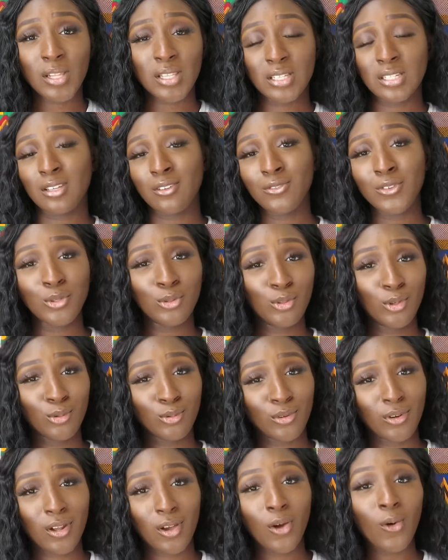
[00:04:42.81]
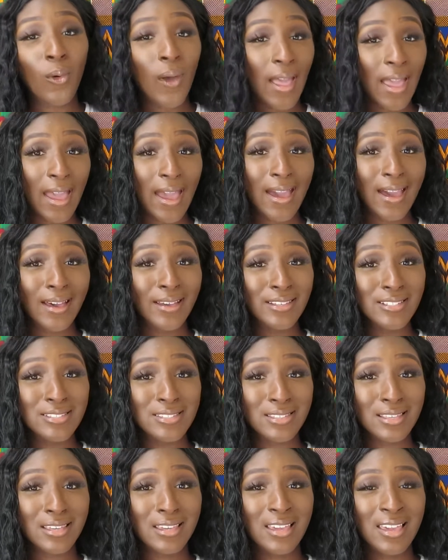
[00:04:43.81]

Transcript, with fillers: And if you don't know, ask